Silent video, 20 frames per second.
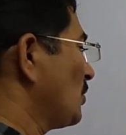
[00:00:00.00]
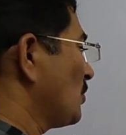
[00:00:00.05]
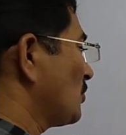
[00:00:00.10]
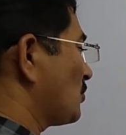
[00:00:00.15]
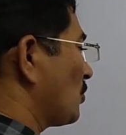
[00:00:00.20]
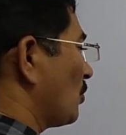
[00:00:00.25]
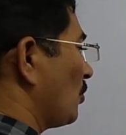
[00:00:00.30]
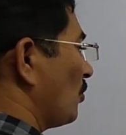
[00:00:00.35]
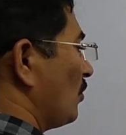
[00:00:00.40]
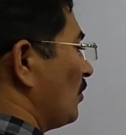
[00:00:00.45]

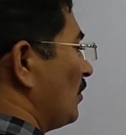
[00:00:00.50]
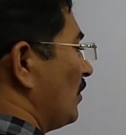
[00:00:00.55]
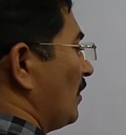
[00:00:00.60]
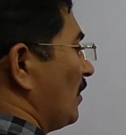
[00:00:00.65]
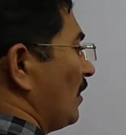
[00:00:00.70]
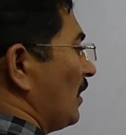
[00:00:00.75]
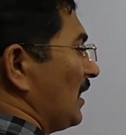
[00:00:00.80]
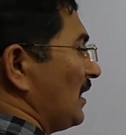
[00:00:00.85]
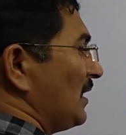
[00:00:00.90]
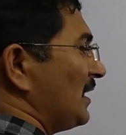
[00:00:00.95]
So
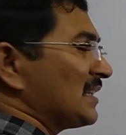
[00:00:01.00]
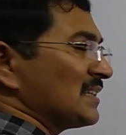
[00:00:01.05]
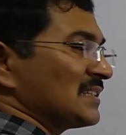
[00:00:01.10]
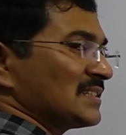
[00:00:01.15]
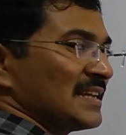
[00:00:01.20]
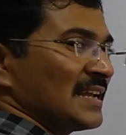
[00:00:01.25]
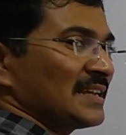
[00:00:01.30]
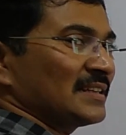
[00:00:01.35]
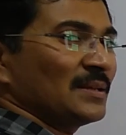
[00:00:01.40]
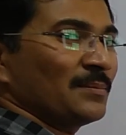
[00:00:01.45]
let
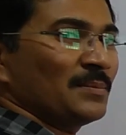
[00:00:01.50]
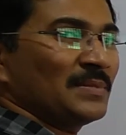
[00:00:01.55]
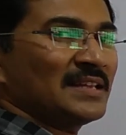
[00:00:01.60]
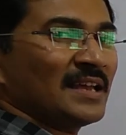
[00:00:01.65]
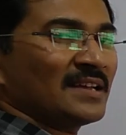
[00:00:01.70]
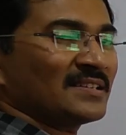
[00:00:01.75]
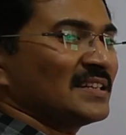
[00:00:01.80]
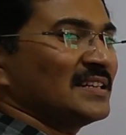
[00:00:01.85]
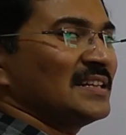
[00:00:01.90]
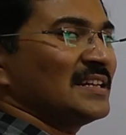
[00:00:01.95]
us take them in
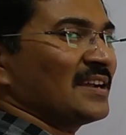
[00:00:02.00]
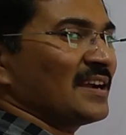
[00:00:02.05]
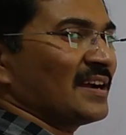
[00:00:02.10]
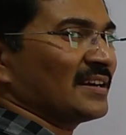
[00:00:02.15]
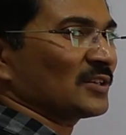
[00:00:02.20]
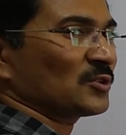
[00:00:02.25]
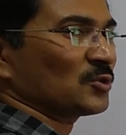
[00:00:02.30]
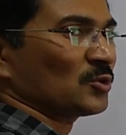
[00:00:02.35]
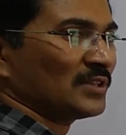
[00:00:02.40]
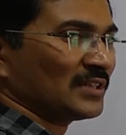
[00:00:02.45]
the ascending
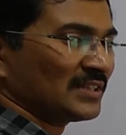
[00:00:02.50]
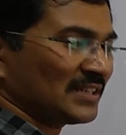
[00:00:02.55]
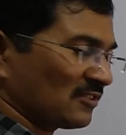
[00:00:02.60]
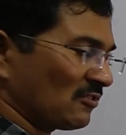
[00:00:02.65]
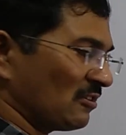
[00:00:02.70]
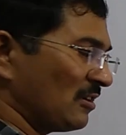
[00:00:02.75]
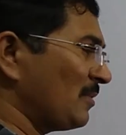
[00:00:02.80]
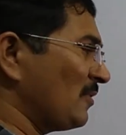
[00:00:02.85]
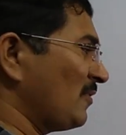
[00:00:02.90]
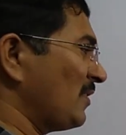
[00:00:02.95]
order so that it
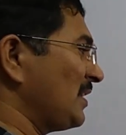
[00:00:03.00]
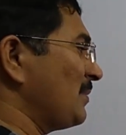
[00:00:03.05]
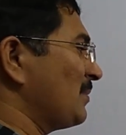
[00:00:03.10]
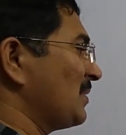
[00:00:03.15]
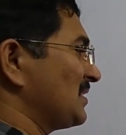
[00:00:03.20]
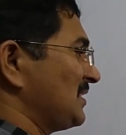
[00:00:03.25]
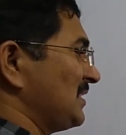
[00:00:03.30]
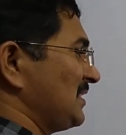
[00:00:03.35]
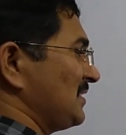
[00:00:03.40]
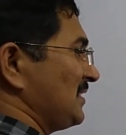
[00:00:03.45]
will be very
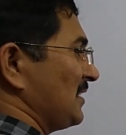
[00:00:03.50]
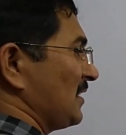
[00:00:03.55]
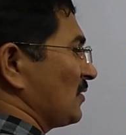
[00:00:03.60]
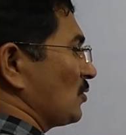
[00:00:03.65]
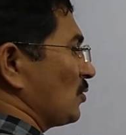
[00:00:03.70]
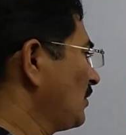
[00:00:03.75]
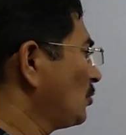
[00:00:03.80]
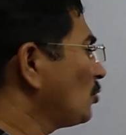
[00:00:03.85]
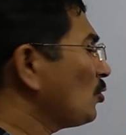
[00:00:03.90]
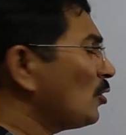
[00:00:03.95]
much easier.
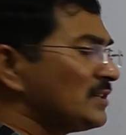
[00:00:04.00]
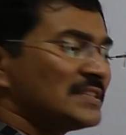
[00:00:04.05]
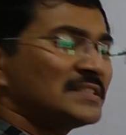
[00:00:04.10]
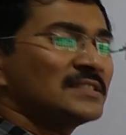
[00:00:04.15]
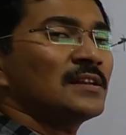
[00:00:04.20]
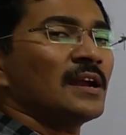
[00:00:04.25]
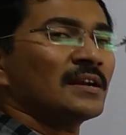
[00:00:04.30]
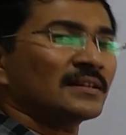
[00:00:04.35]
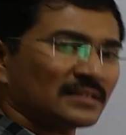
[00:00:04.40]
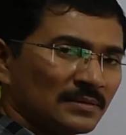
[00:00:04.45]
Though it is
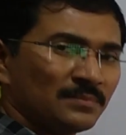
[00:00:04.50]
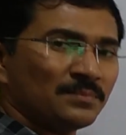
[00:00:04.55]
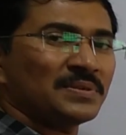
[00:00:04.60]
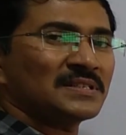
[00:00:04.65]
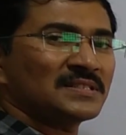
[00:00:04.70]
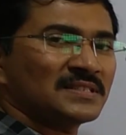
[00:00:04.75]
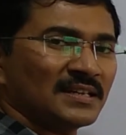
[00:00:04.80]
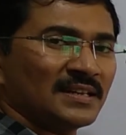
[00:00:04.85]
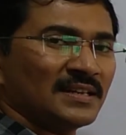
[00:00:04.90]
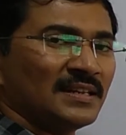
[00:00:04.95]
not
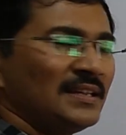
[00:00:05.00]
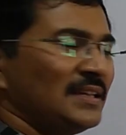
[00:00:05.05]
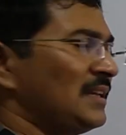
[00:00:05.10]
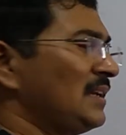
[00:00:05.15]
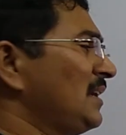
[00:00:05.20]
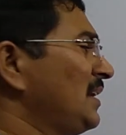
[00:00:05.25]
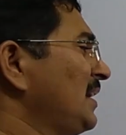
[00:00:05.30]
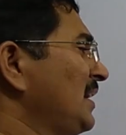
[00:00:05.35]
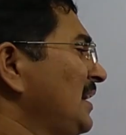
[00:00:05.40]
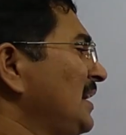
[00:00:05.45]
compulsory,
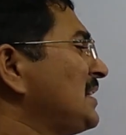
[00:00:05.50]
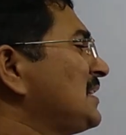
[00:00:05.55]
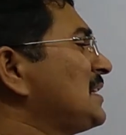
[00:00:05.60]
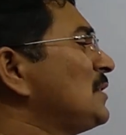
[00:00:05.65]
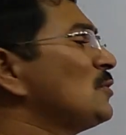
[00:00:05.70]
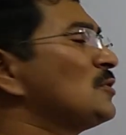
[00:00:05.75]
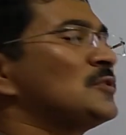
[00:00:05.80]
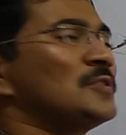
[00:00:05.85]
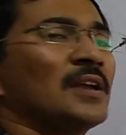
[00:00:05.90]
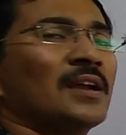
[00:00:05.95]
it
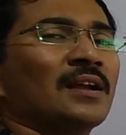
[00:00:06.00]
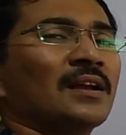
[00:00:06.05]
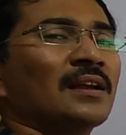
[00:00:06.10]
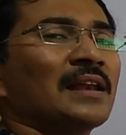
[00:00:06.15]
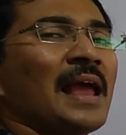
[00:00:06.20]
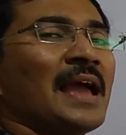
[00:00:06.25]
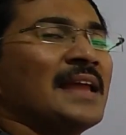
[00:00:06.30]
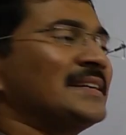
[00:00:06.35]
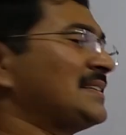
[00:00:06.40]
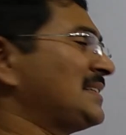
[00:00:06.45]
gives you a
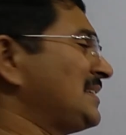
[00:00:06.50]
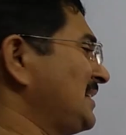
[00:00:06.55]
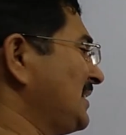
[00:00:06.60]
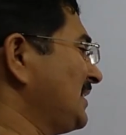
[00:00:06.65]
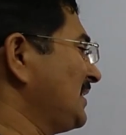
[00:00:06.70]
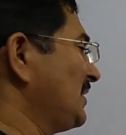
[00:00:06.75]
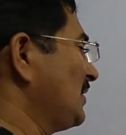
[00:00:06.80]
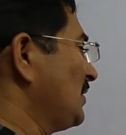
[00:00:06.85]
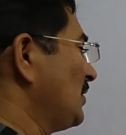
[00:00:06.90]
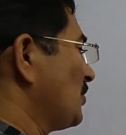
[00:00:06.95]

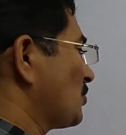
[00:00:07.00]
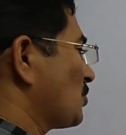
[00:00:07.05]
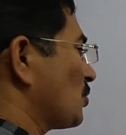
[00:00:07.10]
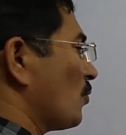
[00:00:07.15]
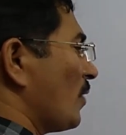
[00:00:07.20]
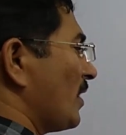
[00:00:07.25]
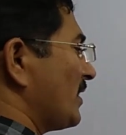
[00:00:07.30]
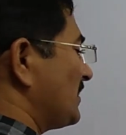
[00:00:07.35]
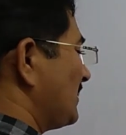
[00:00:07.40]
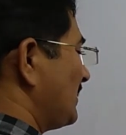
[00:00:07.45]
clarity. So
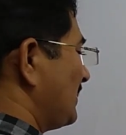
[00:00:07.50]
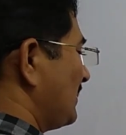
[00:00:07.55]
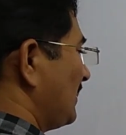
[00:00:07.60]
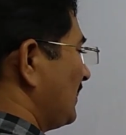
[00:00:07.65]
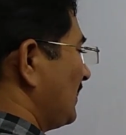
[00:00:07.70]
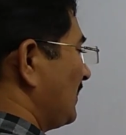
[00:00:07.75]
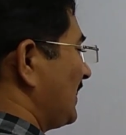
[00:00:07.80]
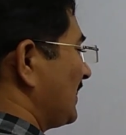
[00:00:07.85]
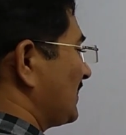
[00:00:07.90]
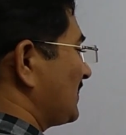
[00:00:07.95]
1,
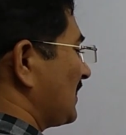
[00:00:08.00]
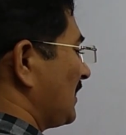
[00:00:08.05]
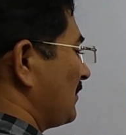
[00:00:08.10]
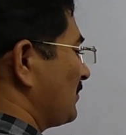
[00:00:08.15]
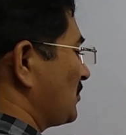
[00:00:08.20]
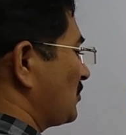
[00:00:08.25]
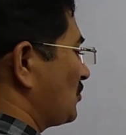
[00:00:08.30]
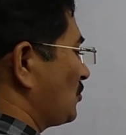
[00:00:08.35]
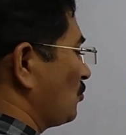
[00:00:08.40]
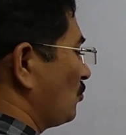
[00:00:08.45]
next
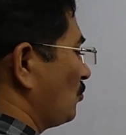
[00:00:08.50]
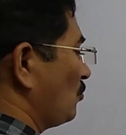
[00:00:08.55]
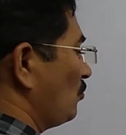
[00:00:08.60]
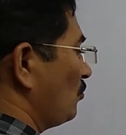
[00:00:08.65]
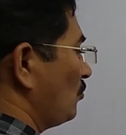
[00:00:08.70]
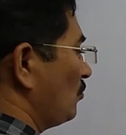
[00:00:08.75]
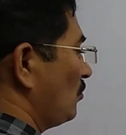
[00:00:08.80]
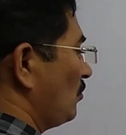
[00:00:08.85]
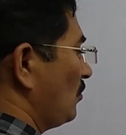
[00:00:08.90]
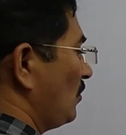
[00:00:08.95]
comes
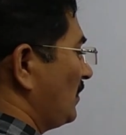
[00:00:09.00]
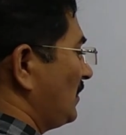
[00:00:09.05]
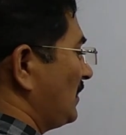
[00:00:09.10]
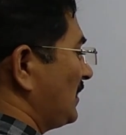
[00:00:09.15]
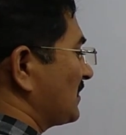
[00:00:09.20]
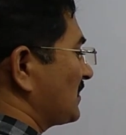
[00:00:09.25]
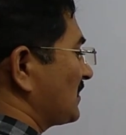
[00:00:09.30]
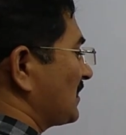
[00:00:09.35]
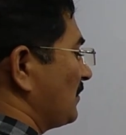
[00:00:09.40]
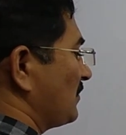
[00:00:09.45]
2,
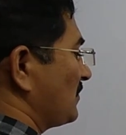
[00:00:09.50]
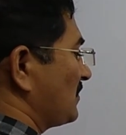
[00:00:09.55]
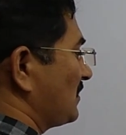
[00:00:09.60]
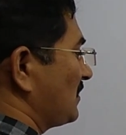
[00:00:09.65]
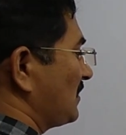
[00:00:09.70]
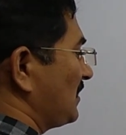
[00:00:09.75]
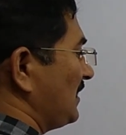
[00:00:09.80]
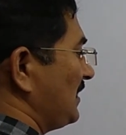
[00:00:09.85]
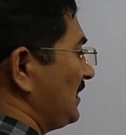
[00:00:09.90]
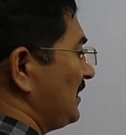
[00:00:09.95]
next comes
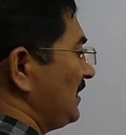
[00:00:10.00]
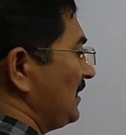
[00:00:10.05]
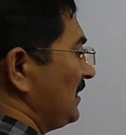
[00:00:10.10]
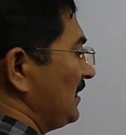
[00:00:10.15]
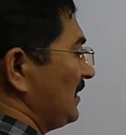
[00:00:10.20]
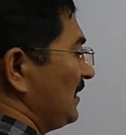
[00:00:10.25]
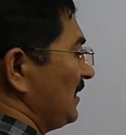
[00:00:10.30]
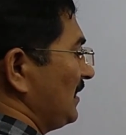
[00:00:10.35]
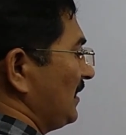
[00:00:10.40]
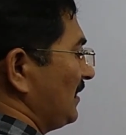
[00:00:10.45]
3,
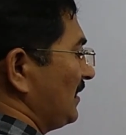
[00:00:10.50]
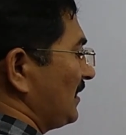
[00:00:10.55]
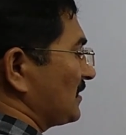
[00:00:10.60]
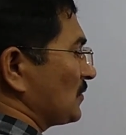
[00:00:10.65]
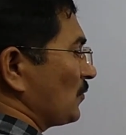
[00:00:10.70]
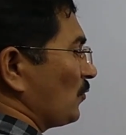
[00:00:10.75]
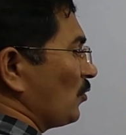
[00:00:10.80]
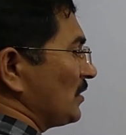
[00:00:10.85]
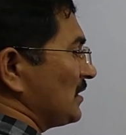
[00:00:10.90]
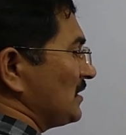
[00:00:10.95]

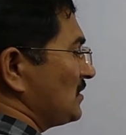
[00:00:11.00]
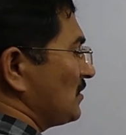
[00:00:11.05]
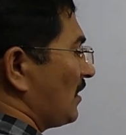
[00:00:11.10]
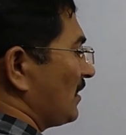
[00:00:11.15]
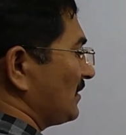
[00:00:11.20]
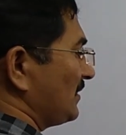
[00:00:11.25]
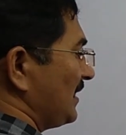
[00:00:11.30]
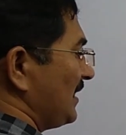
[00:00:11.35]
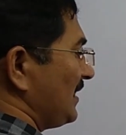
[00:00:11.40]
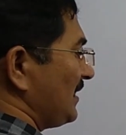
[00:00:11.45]
next 4 is
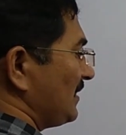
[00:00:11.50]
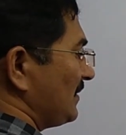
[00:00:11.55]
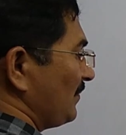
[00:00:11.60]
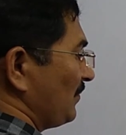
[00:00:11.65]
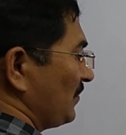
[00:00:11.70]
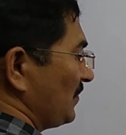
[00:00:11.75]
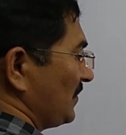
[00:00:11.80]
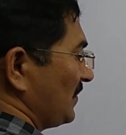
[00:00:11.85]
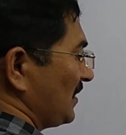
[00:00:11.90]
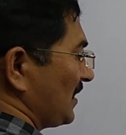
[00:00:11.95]
not there,
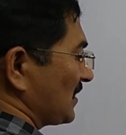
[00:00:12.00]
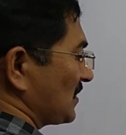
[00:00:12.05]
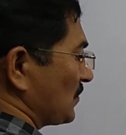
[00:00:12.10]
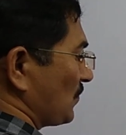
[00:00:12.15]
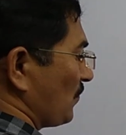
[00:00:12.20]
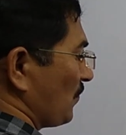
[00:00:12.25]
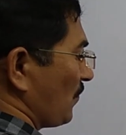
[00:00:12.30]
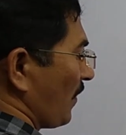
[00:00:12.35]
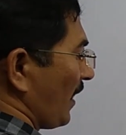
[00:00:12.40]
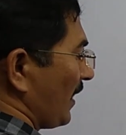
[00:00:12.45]
next
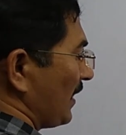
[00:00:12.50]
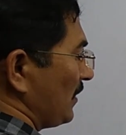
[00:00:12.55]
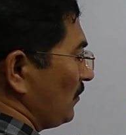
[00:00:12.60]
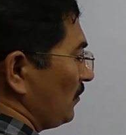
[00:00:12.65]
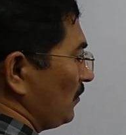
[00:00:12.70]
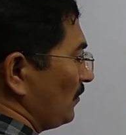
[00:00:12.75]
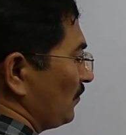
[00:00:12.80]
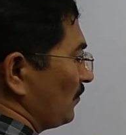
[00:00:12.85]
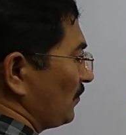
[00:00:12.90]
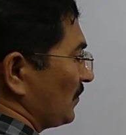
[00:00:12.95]

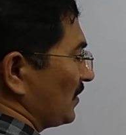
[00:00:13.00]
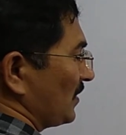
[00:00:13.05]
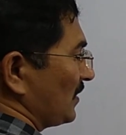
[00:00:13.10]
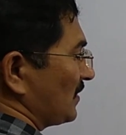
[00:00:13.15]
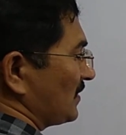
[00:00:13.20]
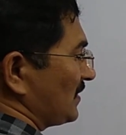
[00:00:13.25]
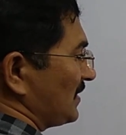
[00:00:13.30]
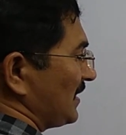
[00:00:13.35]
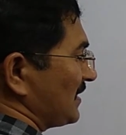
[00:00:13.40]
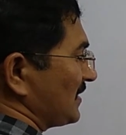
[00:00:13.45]
5,
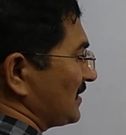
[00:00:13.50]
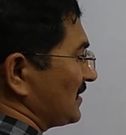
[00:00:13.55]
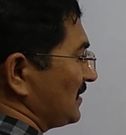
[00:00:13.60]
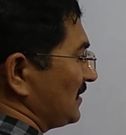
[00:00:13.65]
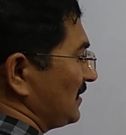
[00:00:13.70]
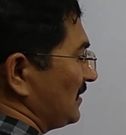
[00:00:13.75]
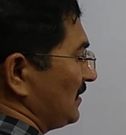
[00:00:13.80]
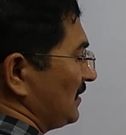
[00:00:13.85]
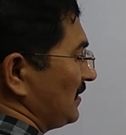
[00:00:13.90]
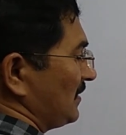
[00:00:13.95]
6,
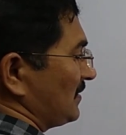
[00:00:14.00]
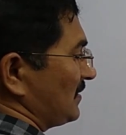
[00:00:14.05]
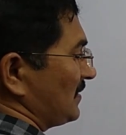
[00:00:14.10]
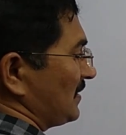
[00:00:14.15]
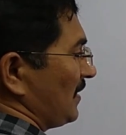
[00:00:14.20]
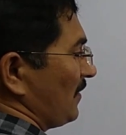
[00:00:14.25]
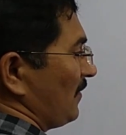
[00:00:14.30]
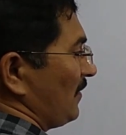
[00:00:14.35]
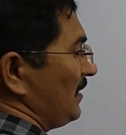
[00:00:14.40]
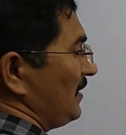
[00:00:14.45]

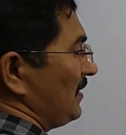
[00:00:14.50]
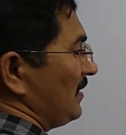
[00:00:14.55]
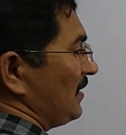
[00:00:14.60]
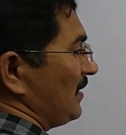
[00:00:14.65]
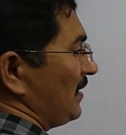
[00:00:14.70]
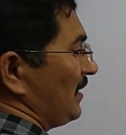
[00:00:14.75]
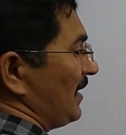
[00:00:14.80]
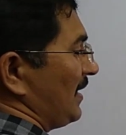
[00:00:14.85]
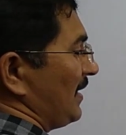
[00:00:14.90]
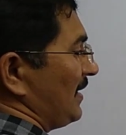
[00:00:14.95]
7,
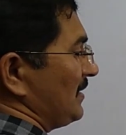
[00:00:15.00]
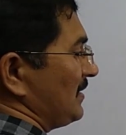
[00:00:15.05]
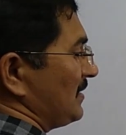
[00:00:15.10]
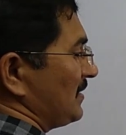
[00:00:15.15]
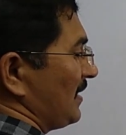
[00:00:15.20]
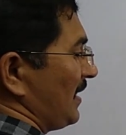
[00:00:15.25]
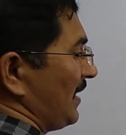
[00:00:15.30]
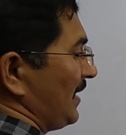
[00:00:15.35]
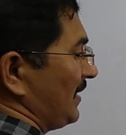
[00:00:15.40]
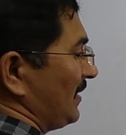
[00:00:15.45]

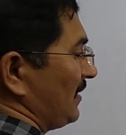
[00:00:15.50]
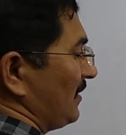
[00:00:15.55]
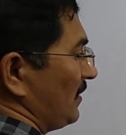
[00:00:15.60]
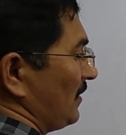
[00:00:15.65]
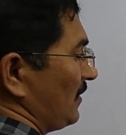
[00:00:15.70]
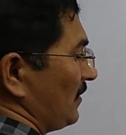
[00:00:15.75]
8, 9.